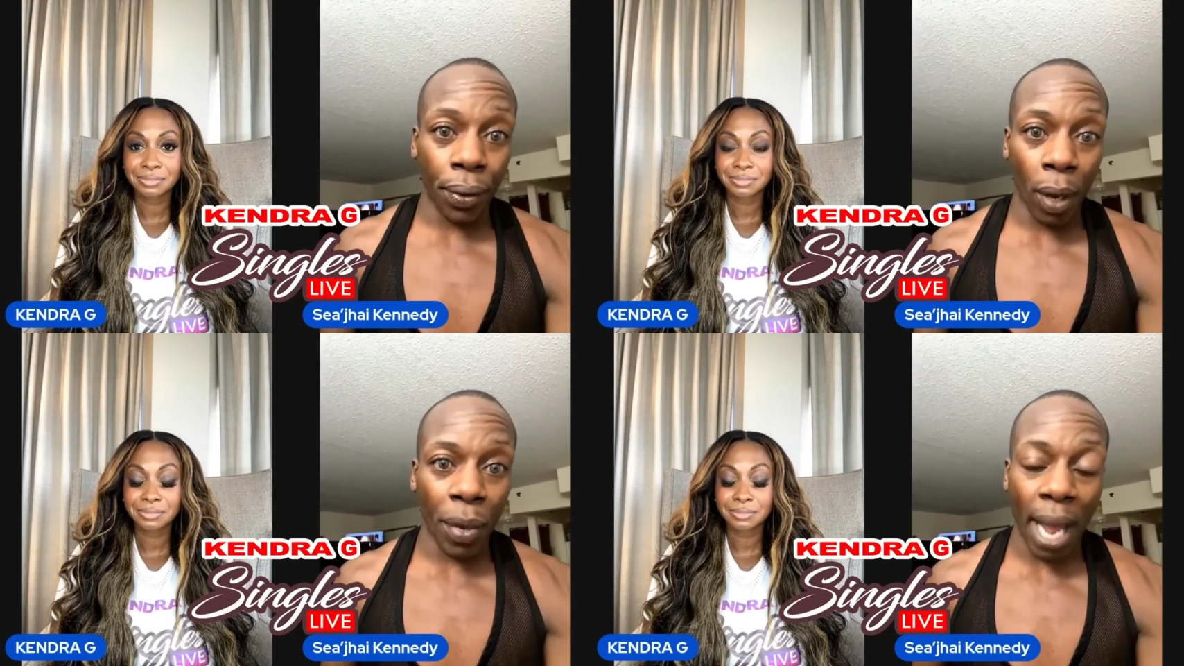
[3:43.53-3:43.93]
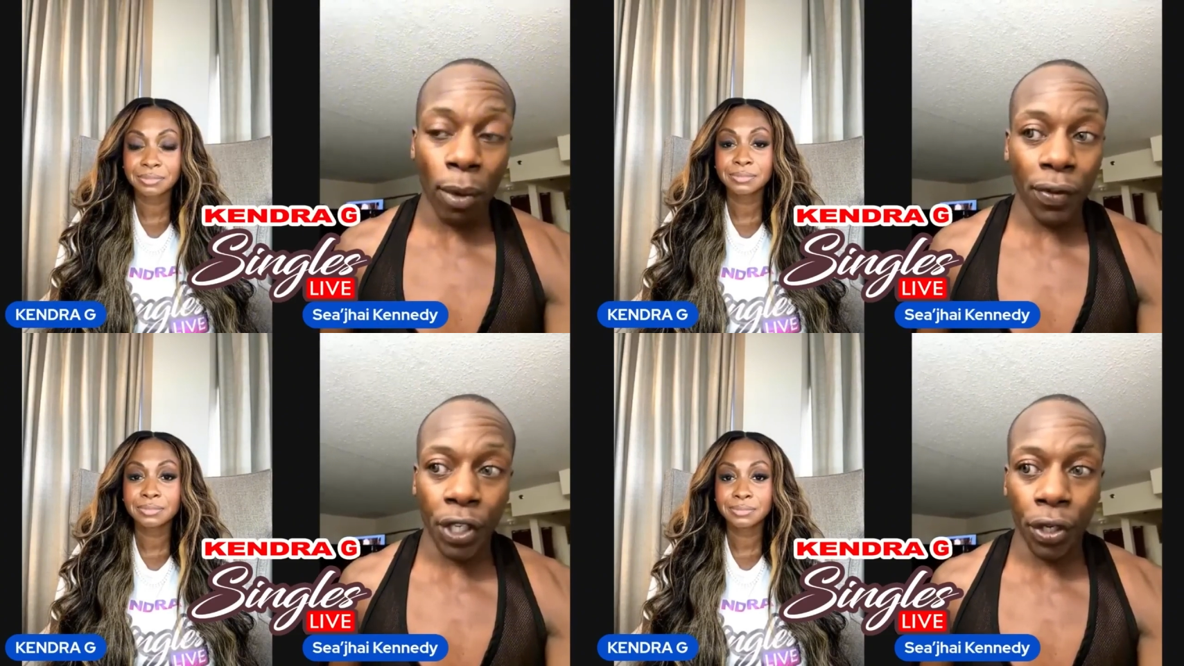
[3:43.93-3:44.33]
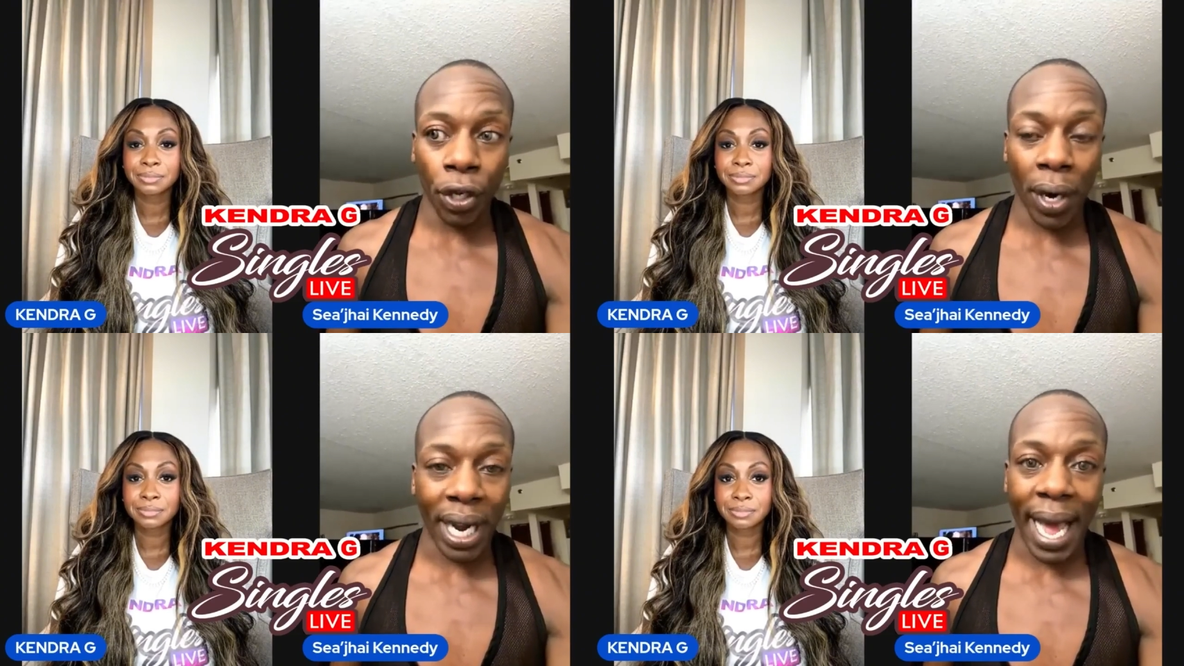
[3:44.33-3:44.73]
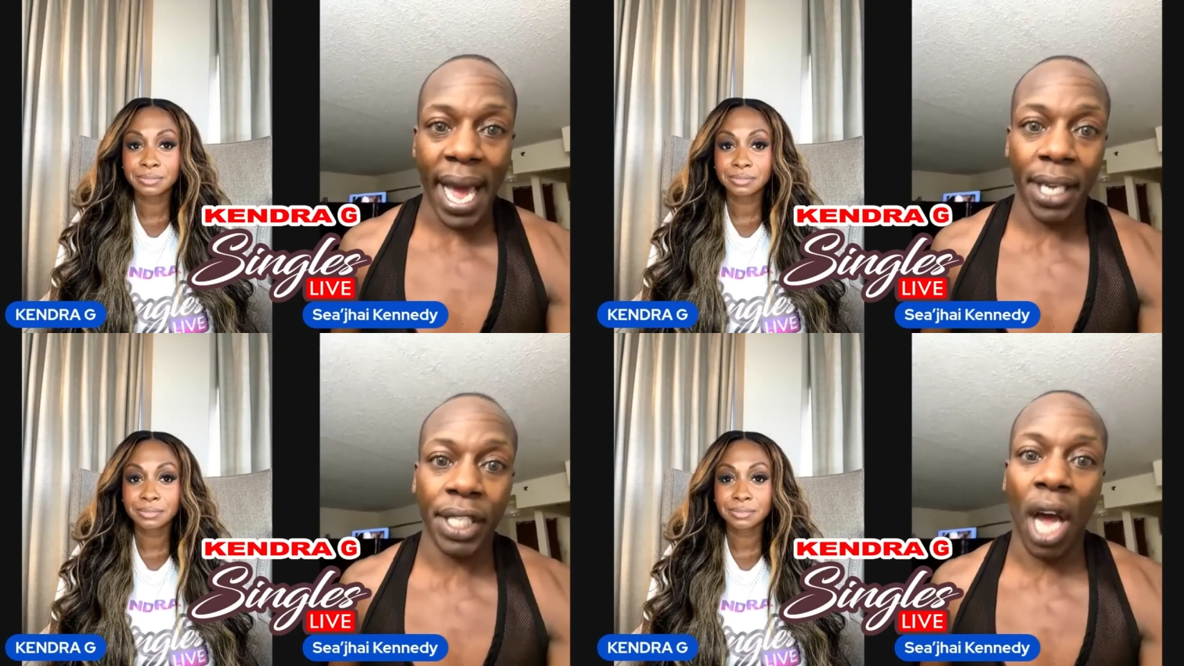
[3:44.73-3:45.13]
Speaker 1: And when I moved to New York, I had
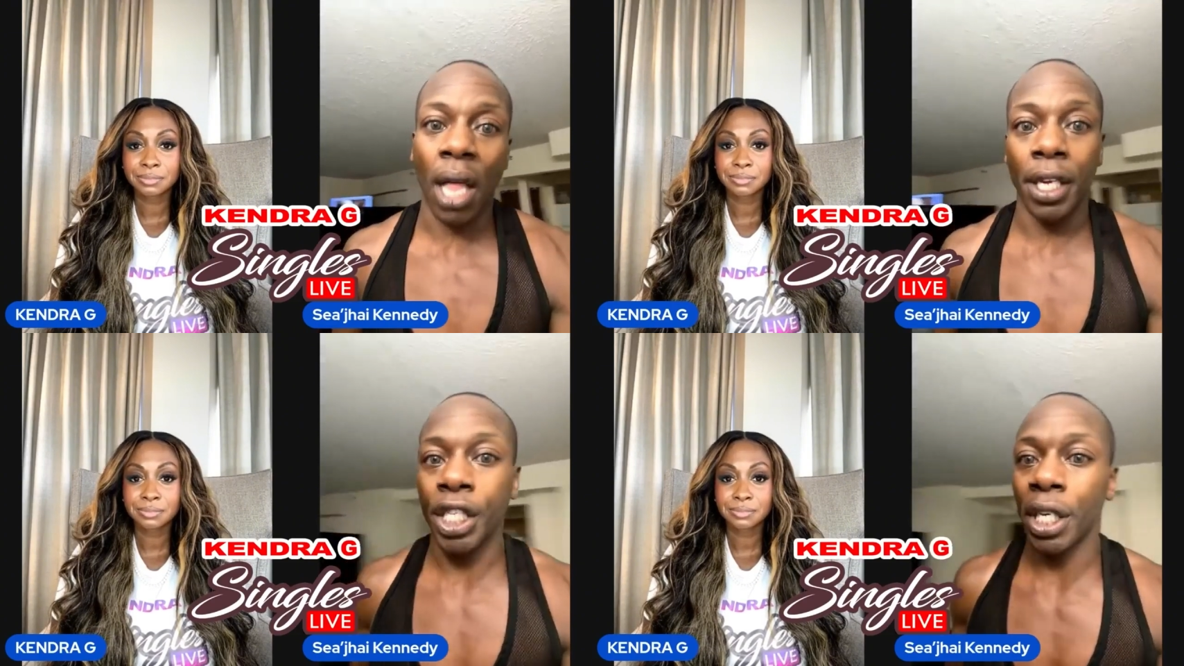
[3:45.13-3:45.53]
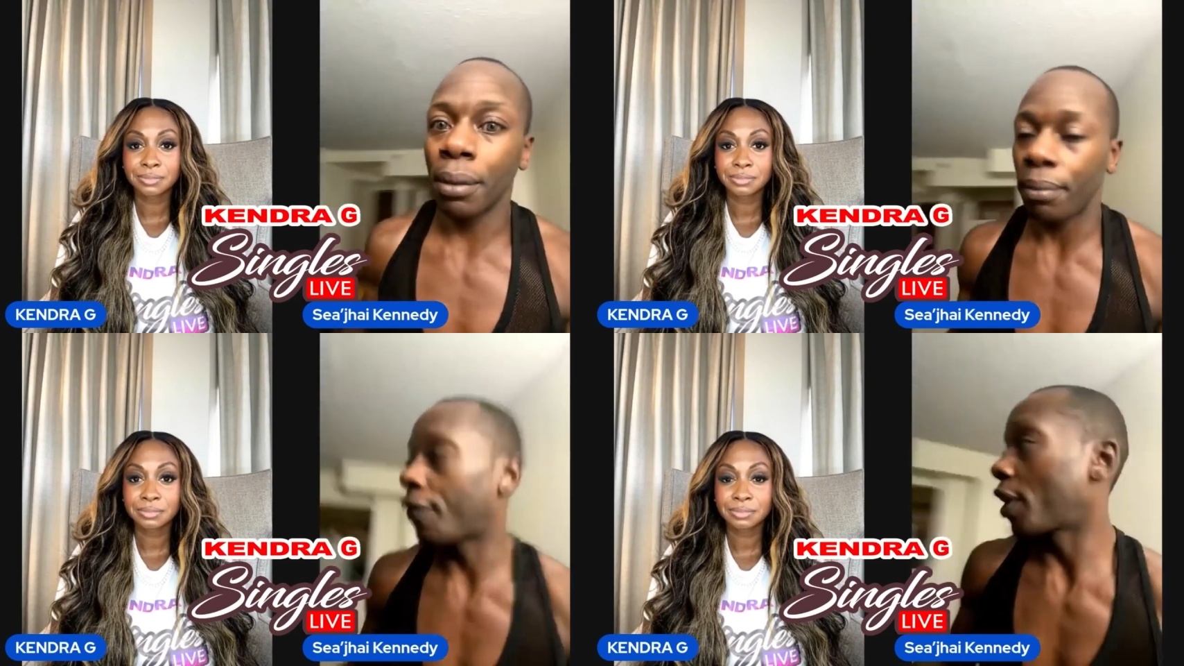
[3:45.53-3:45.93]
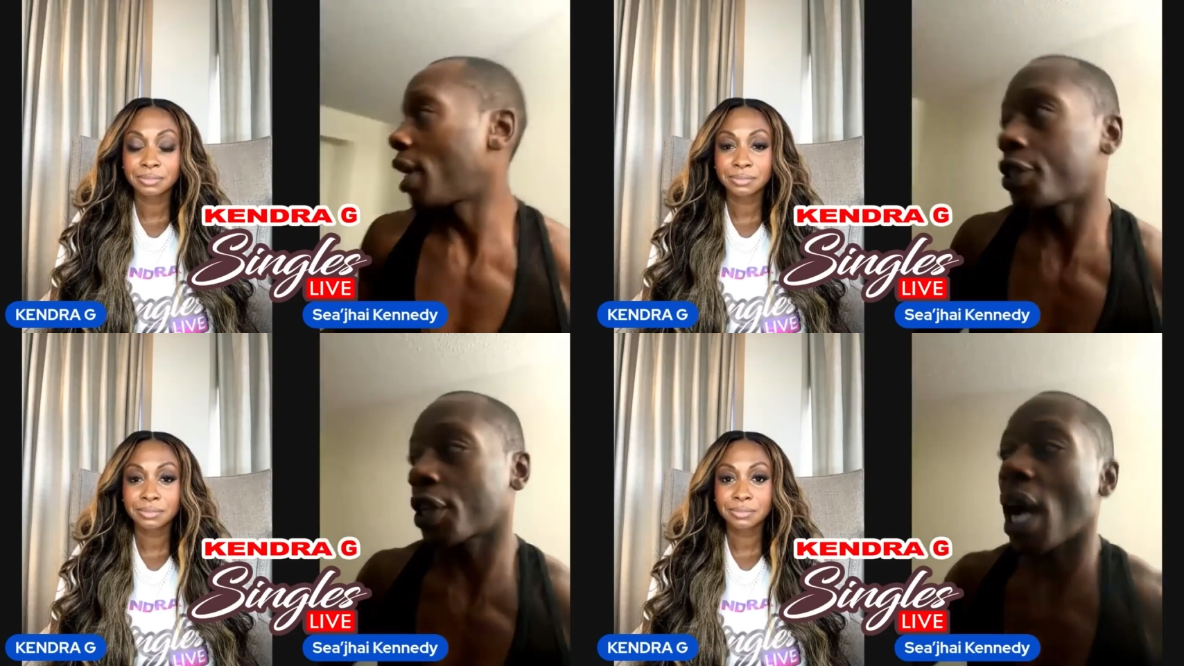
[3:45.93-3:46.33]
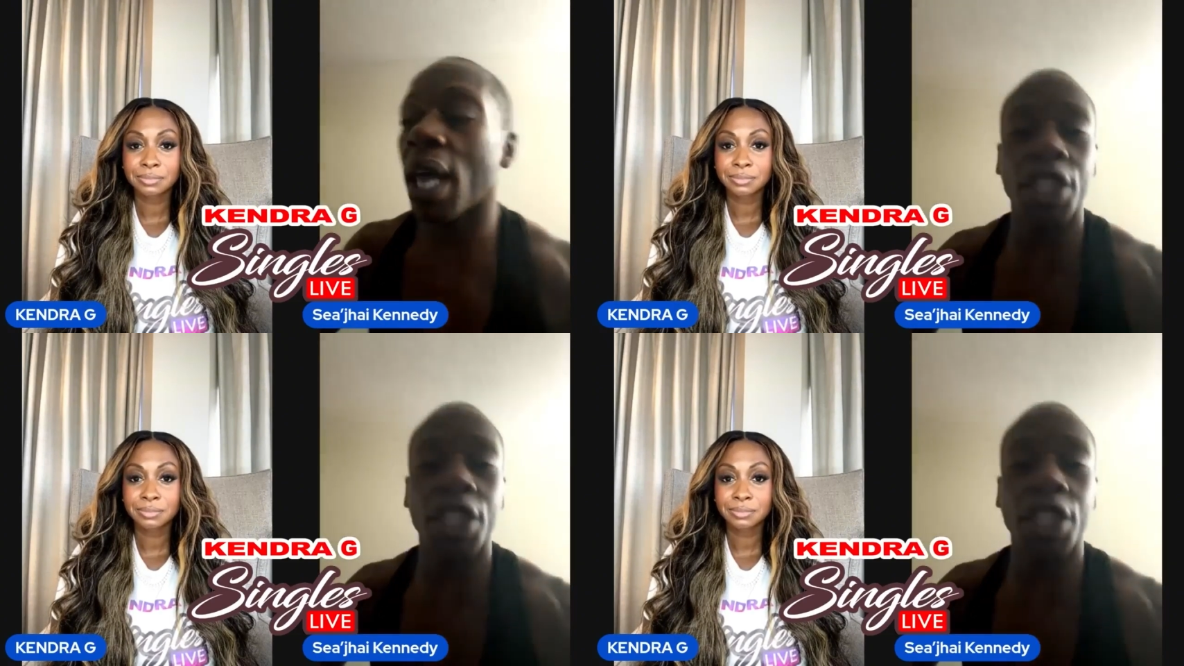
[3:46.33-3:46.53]
a scholarship for Hunter College.